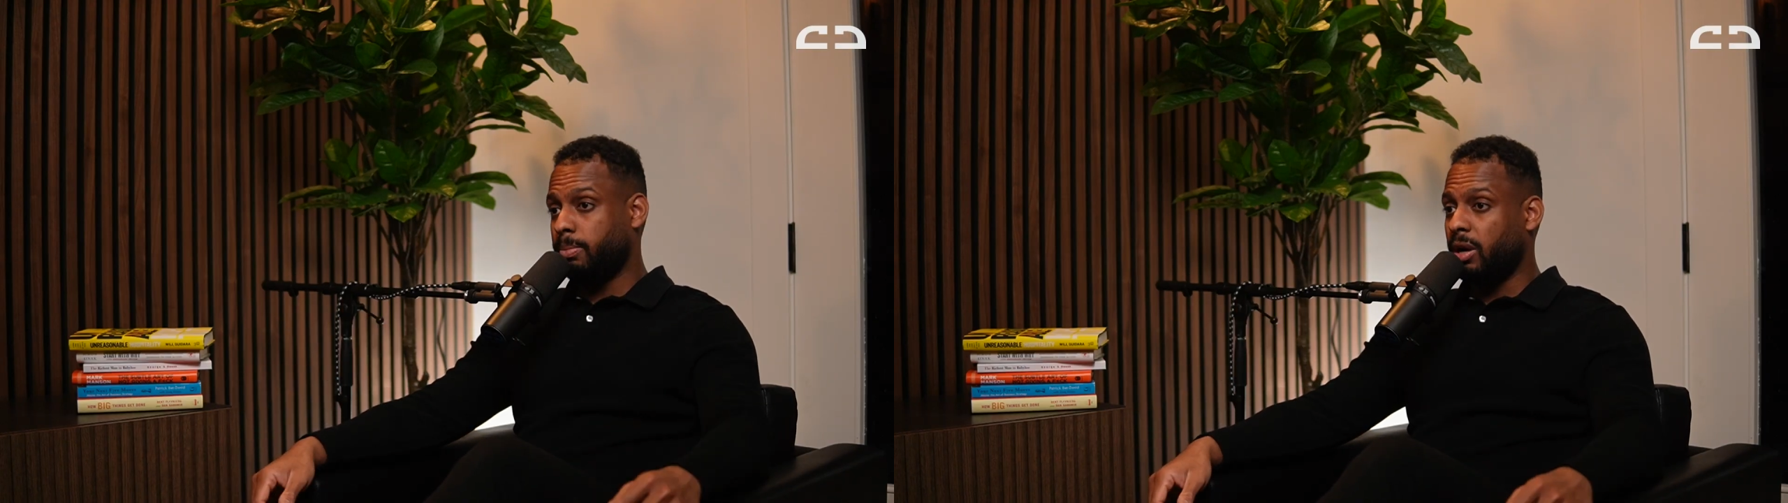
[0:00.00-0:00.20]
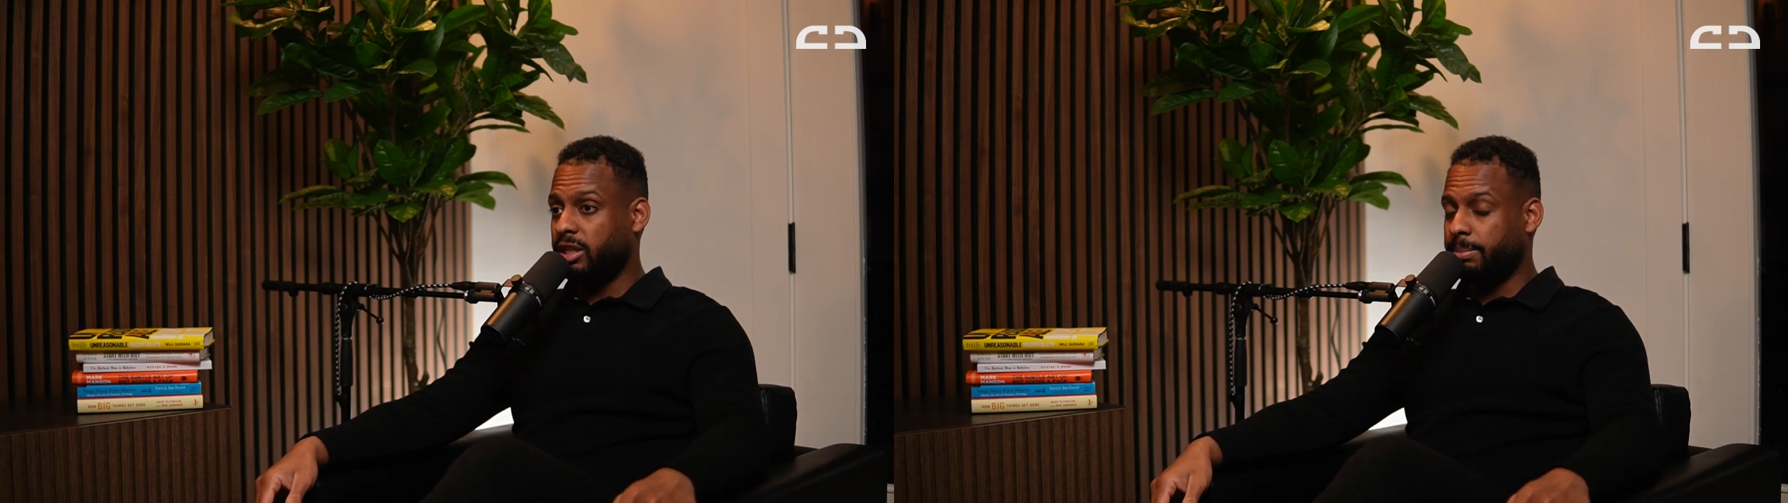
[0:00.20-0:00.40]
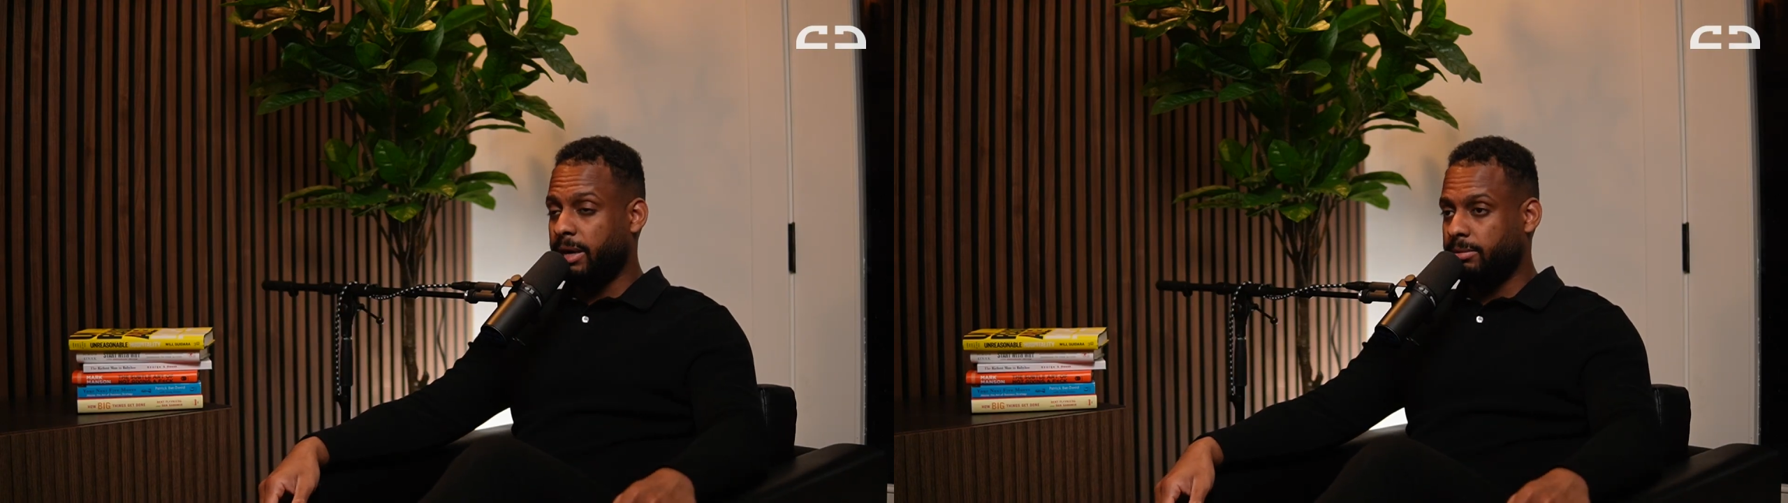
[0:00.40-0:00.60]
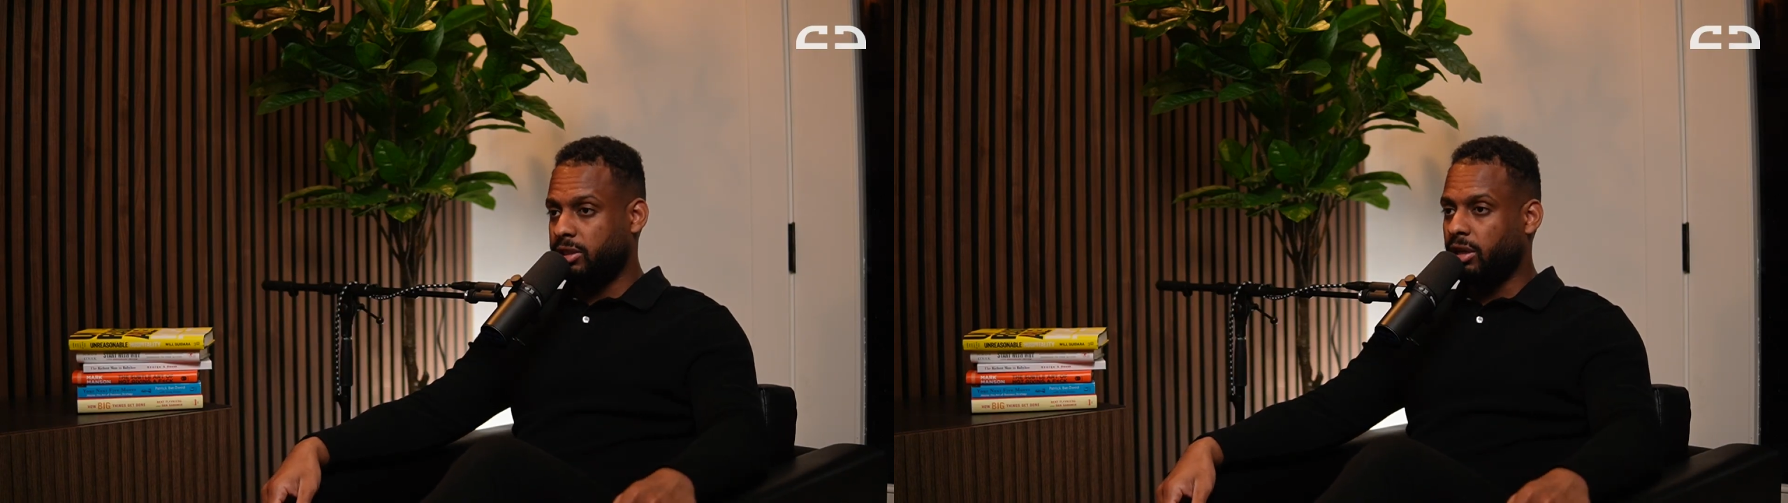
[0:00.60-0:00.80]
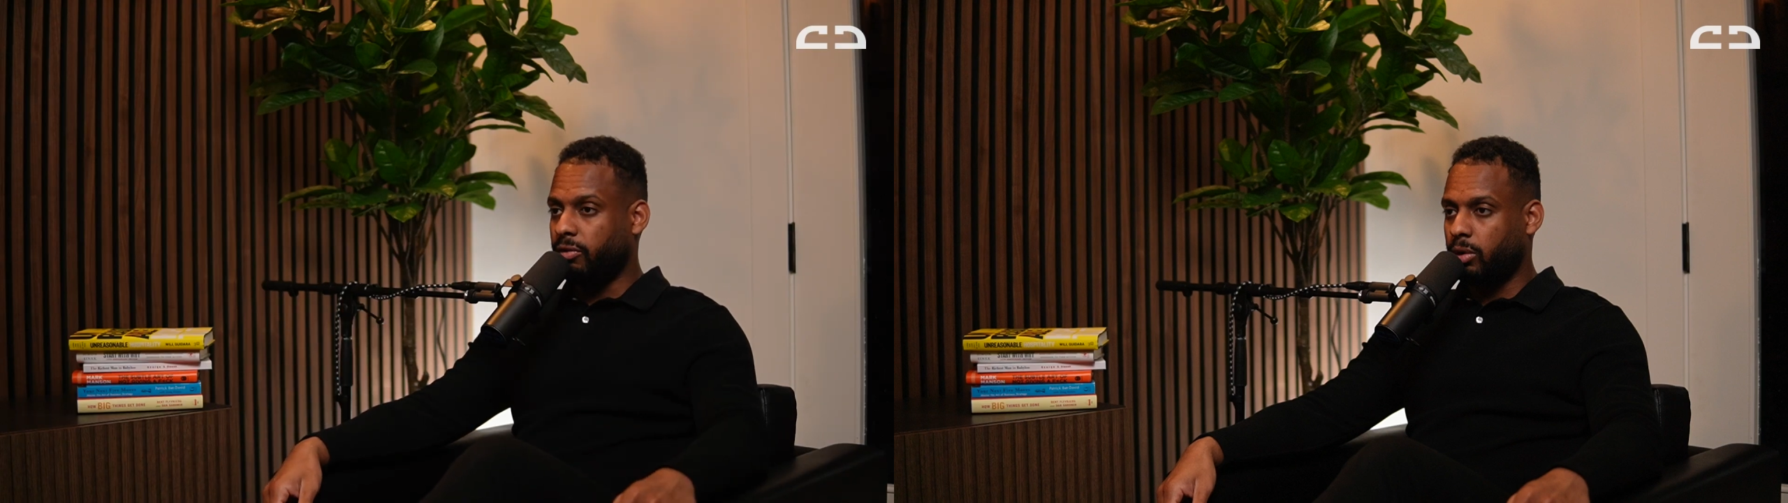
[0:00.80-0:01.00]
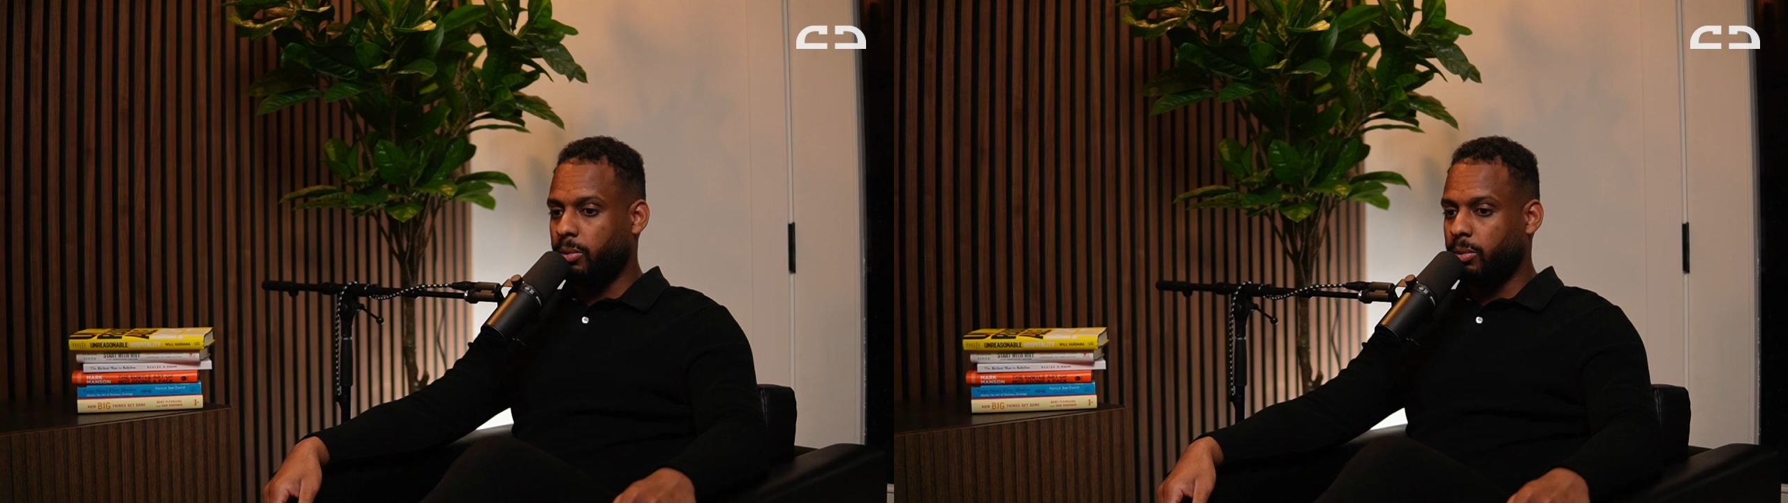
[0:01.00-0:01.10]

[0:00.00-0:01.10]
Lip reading: project management software